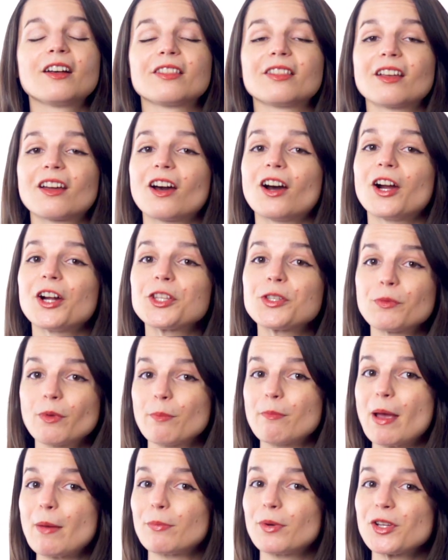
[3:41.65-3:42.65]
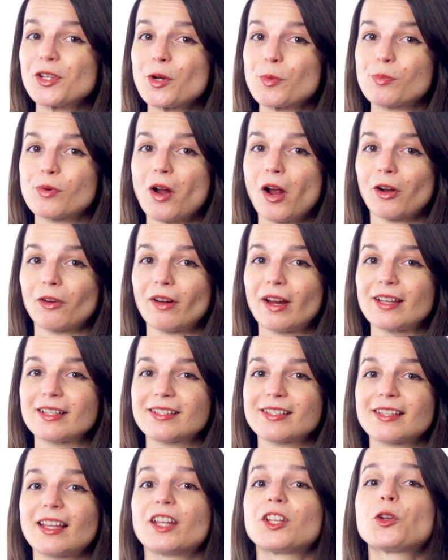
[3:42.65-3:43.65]
The cards remember your
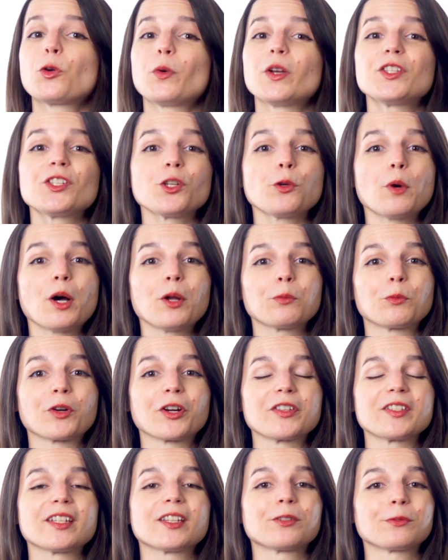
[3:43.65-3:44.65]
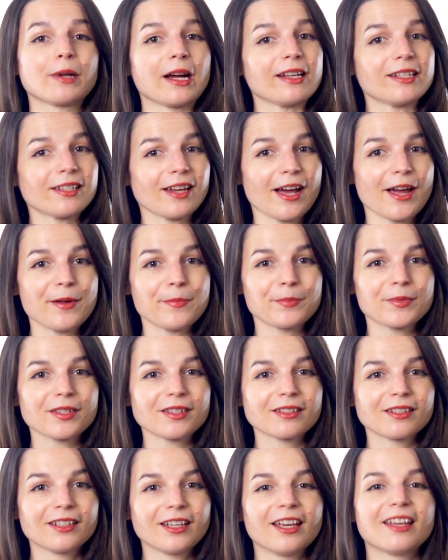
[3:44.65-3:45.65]
progress and quiz you on words at the right times.